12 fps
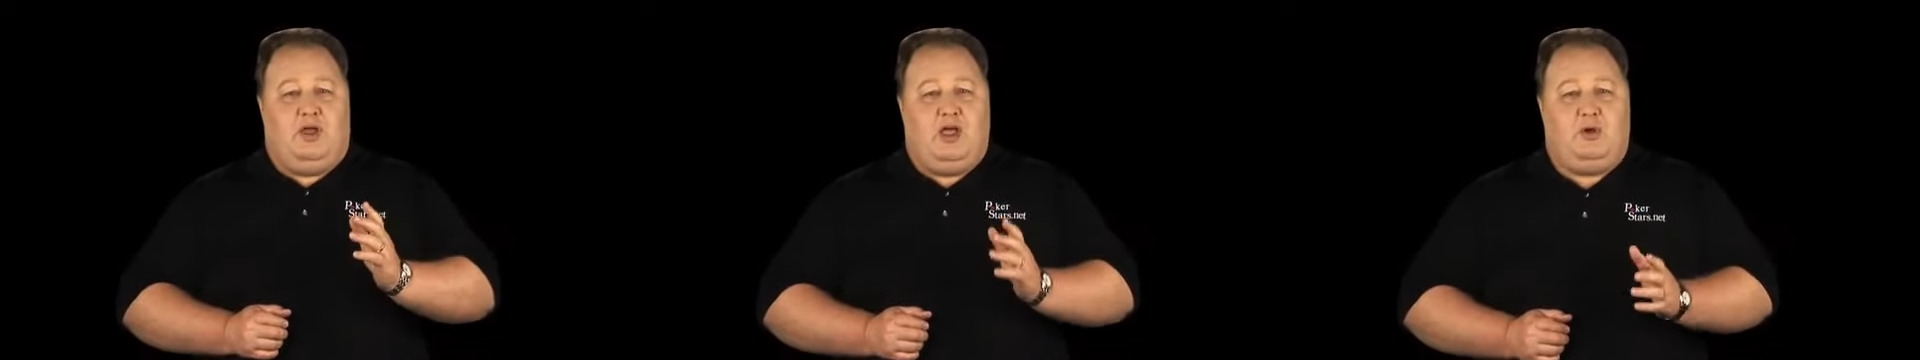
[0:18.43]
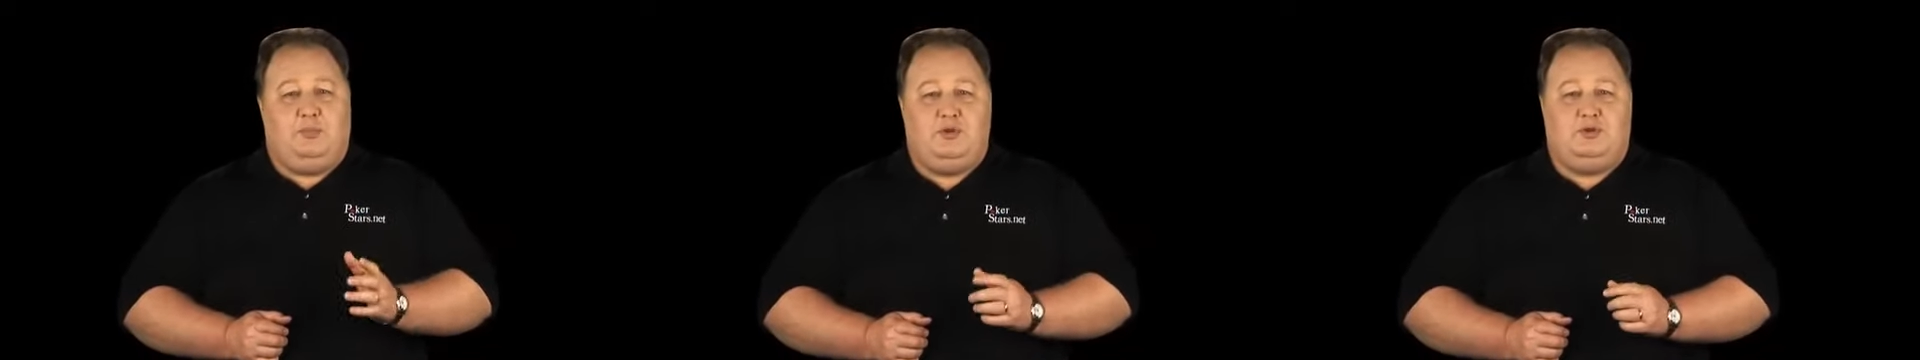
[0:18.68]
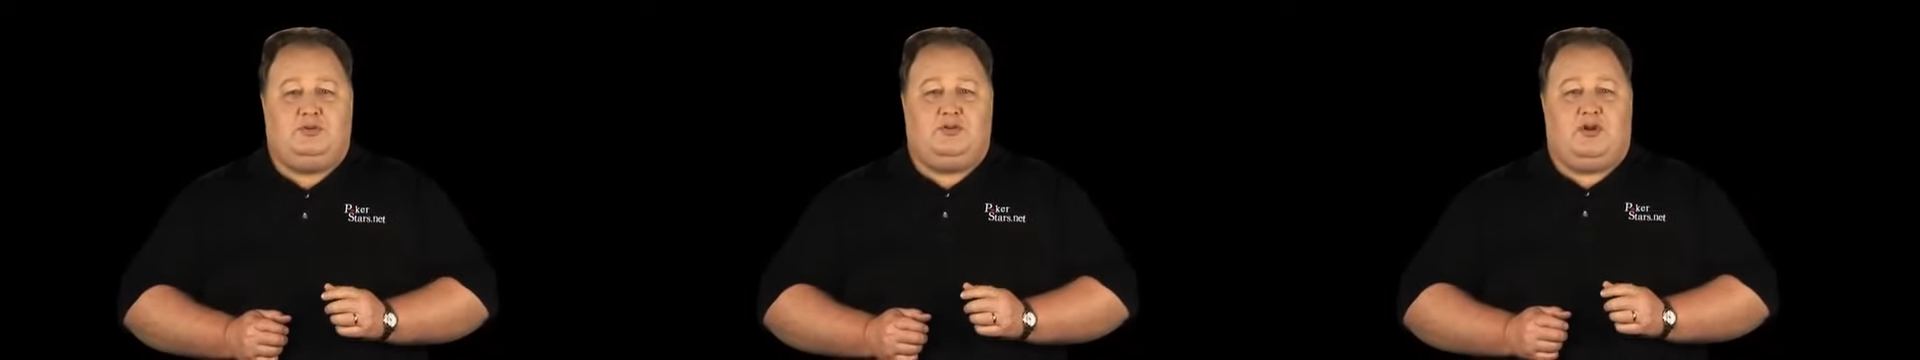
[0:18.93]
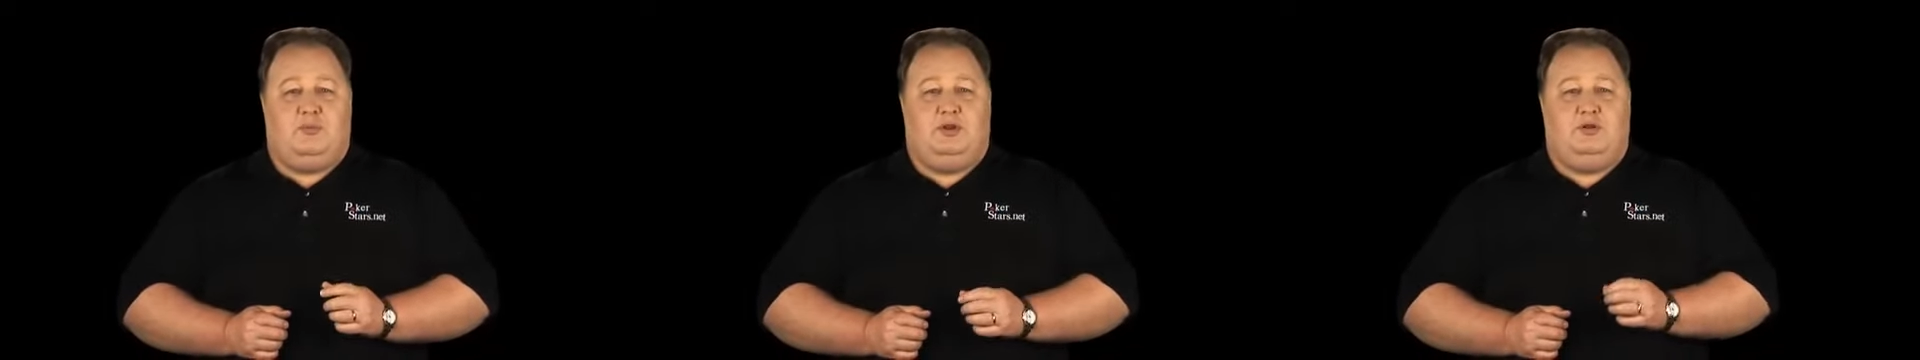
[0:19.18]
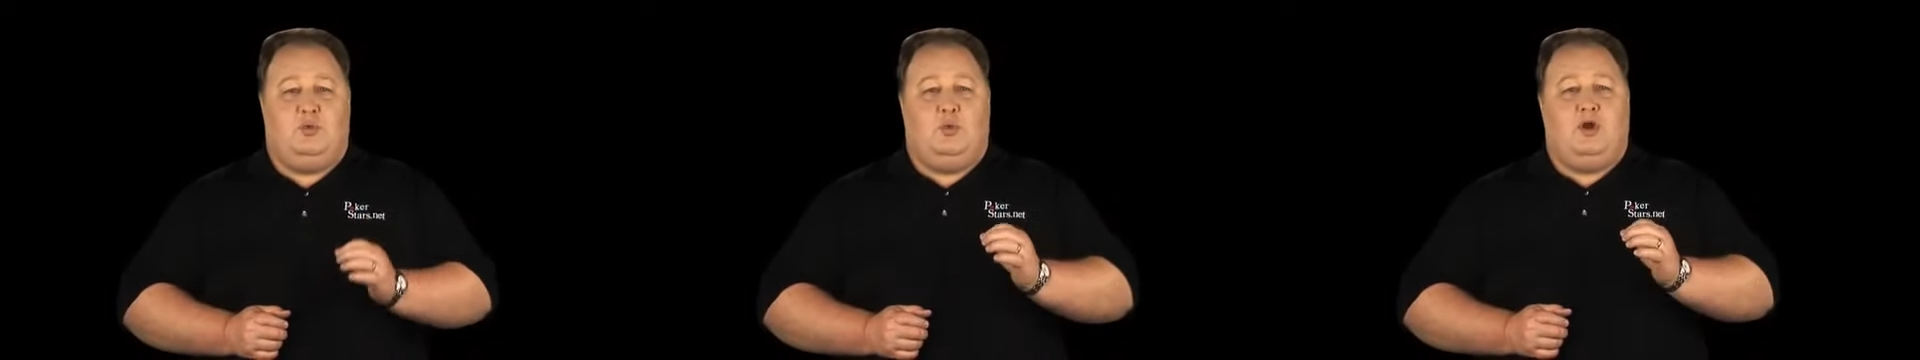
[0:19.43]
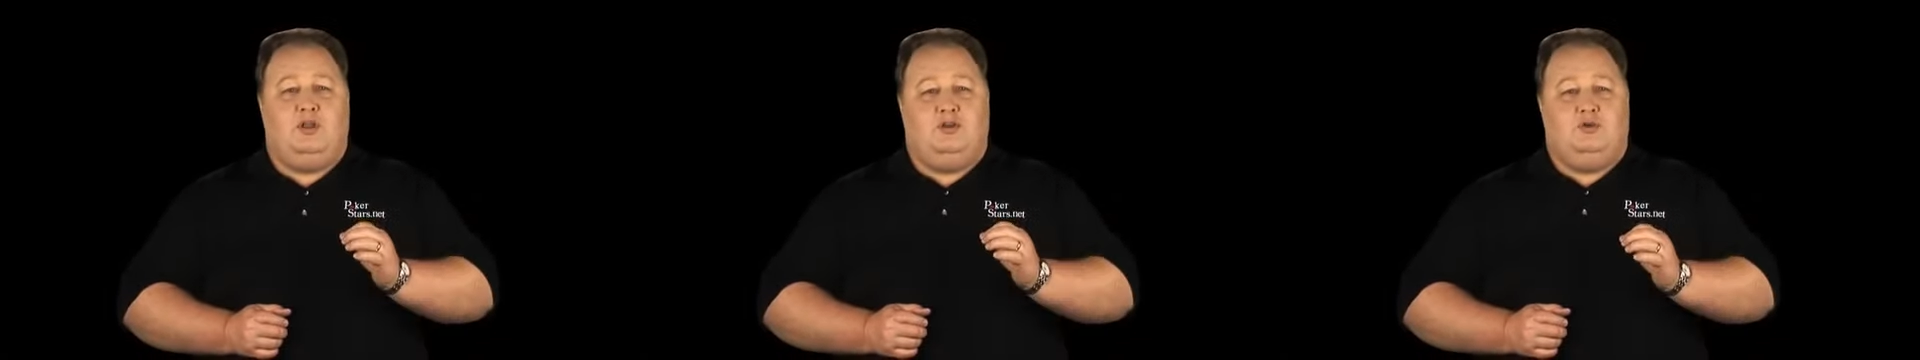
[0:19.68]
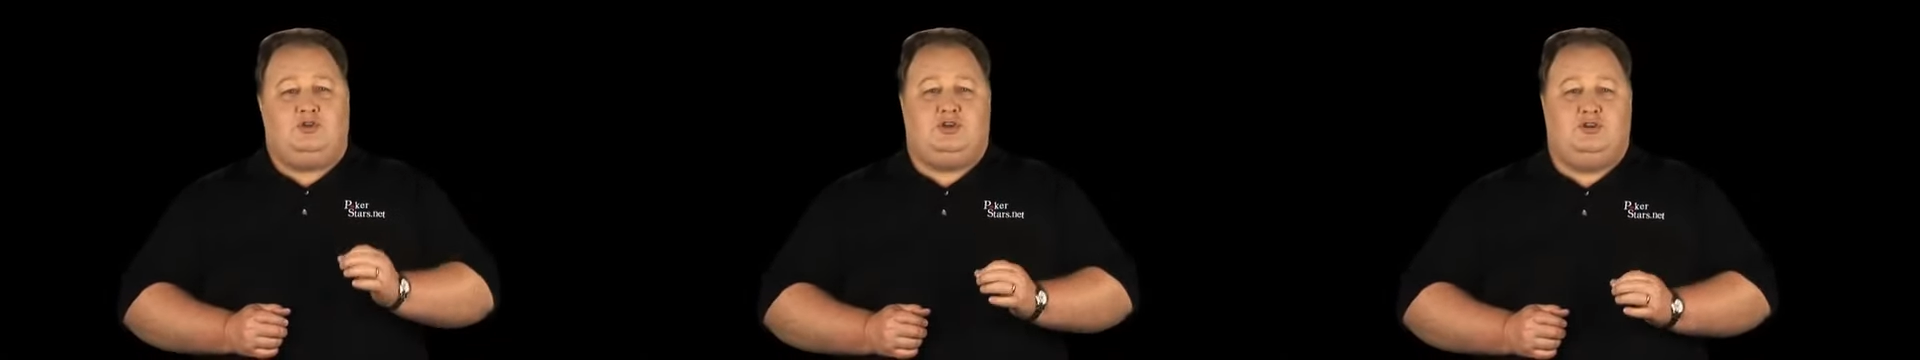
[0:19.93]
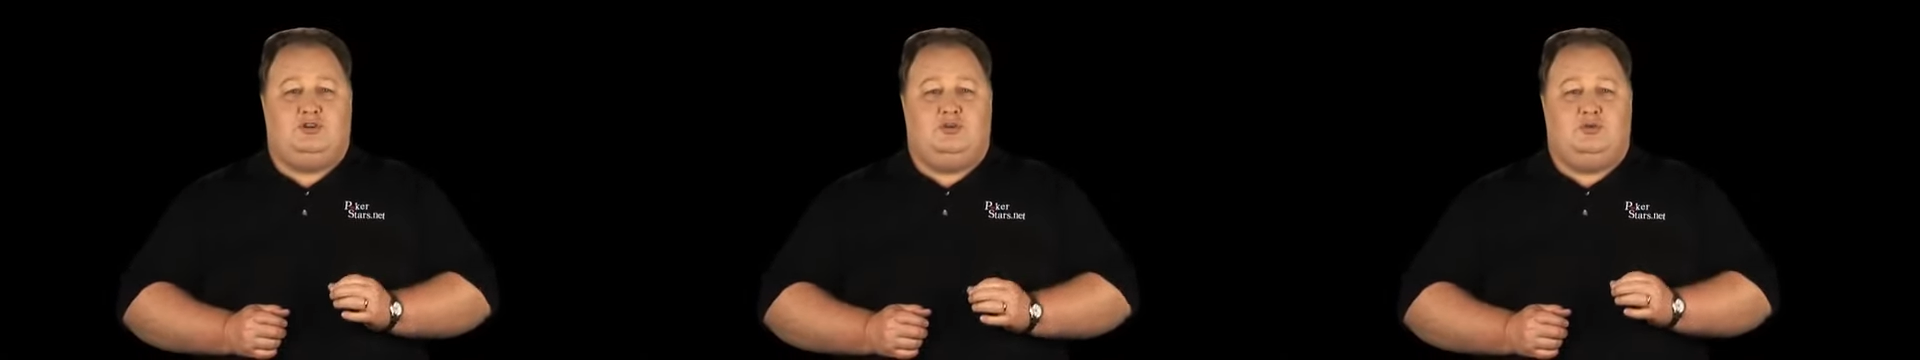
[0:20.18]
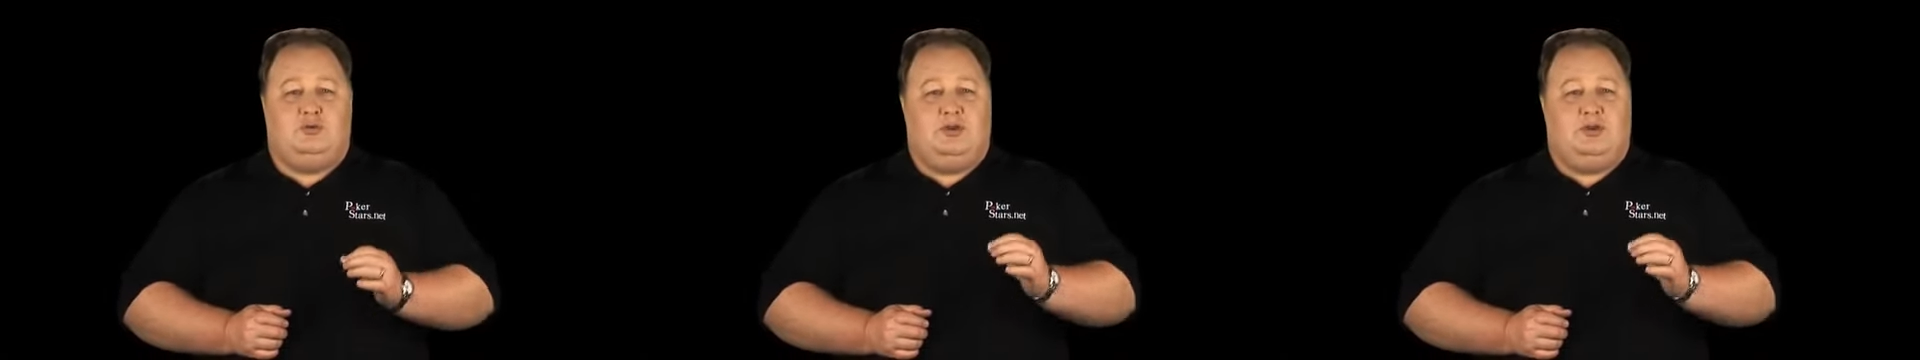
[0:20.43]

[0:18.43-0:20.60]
help you determine what you should do